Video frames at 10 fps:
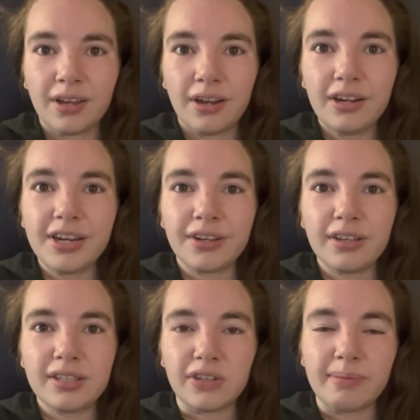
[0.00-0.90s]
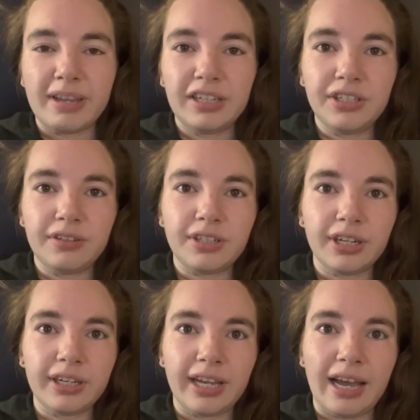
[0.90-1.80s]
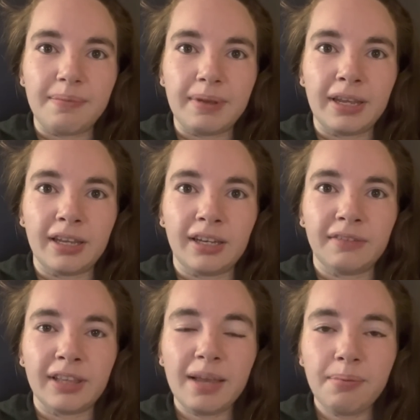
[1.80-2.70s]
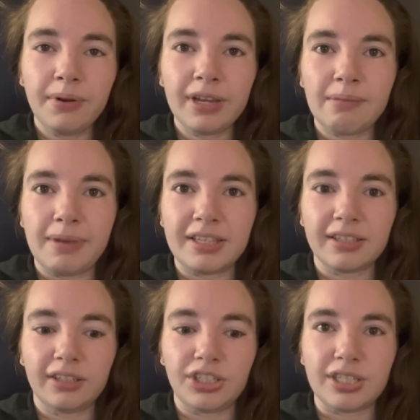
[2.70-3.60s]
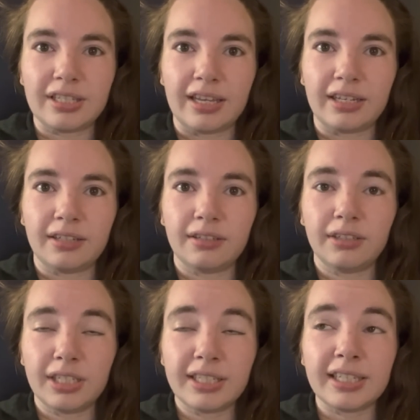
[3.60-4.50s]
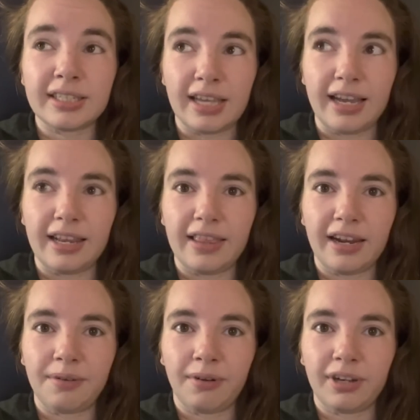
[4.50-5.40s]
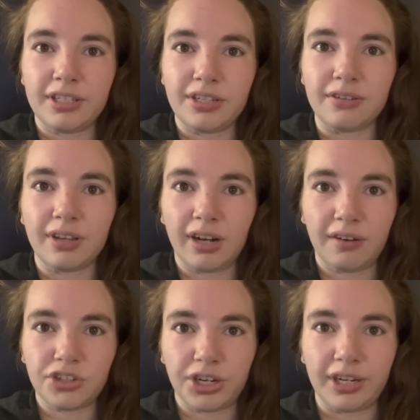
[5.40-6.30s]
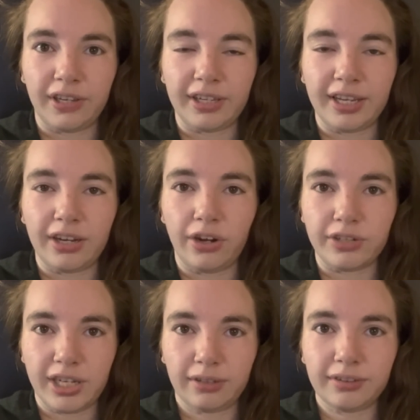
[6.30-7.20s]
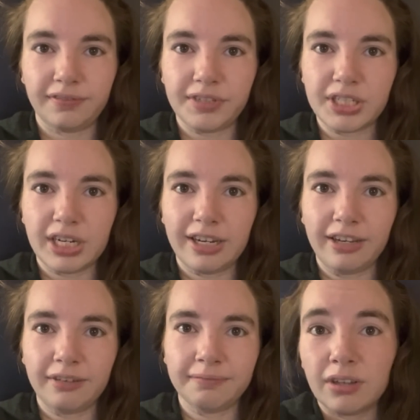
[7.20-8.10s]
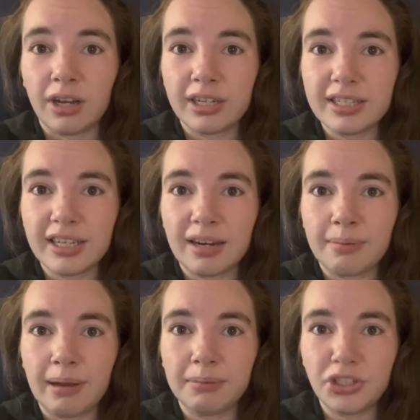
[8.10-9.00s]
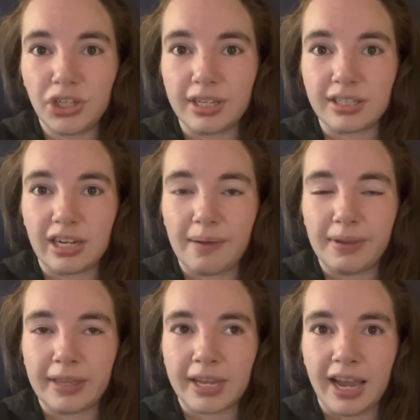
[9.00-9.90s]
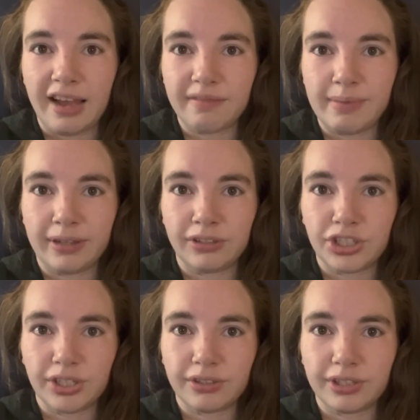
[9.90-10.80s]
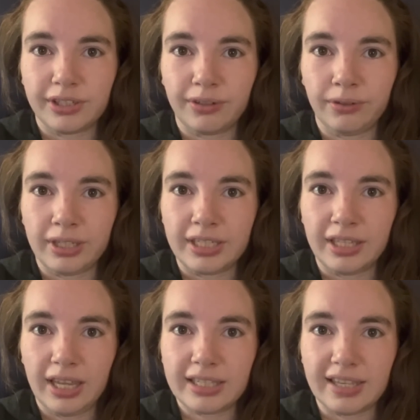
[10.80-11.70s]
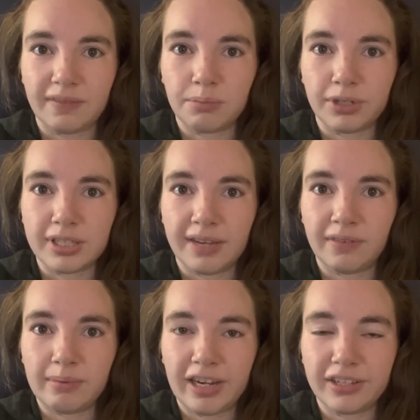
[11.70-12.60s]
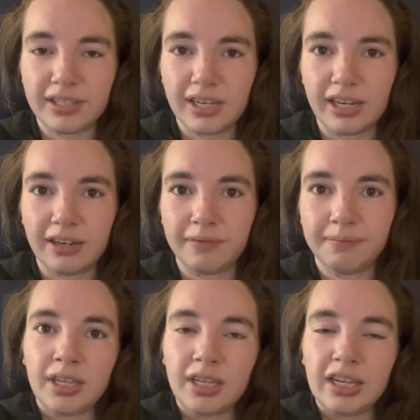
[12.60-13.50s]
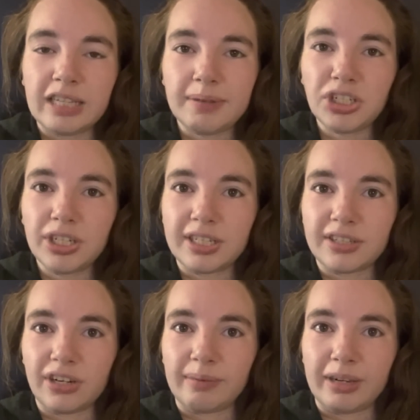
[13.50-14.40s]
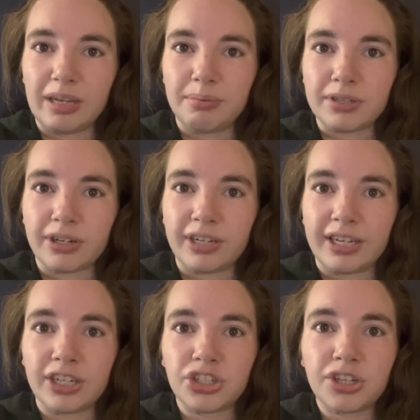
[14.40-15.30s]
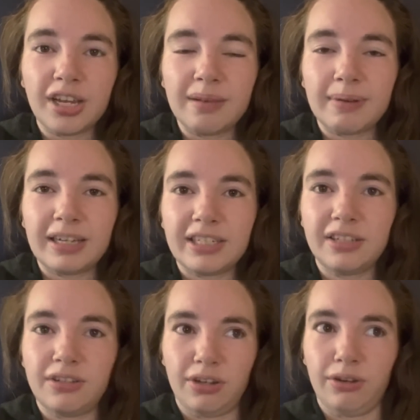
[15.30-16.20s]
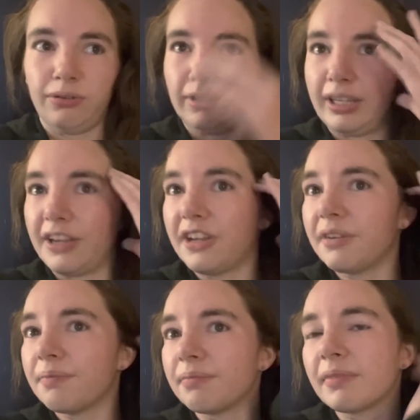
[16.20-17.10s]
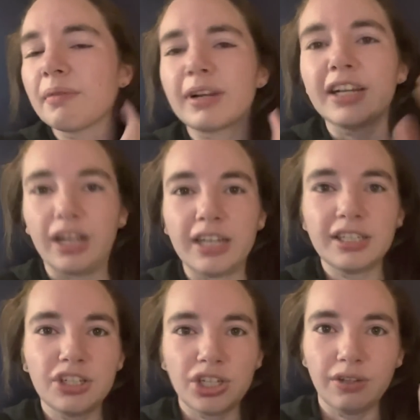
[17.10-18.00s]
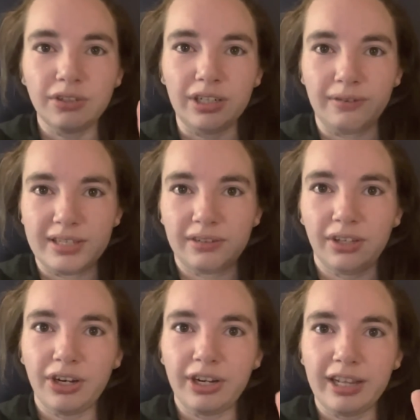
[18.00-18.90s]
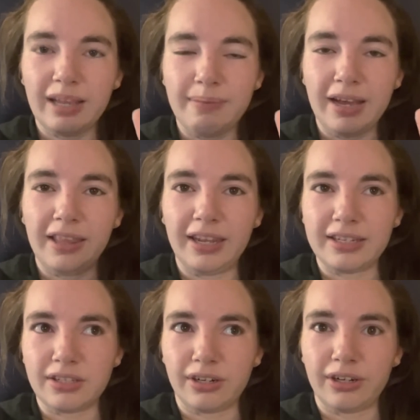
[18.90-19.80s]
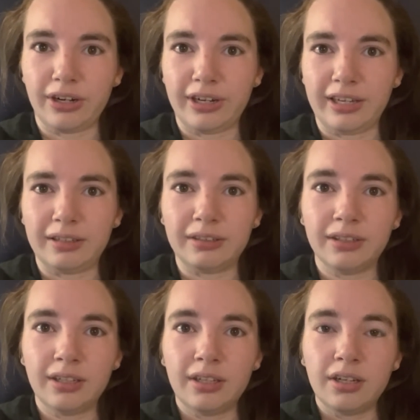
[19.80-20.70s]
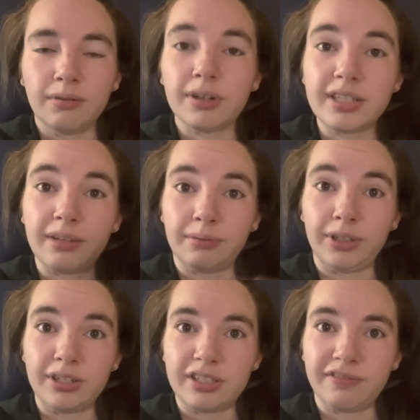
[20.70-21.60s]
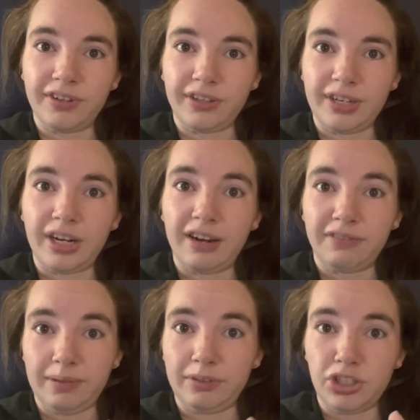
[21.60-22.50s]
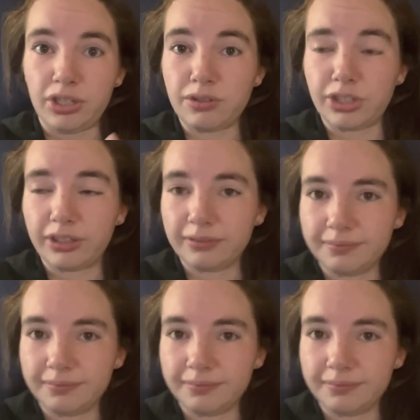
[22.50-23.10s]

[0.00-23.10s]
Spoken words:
Alright y'all, so I made it to Turk Gap, and at that point I basically just decided that I wanted to get off trail and get a hotel room for tonight. Honestly, I probably should have stopped at the Calf Mountain Shelter and only did like 7.7 miles today. Especially considering my hip was hurting yesterday, but I didn't know, like, when I got to the shelter it wasn't really hurting that bad, and then it started hurting worse and worse the further I got from the shelter.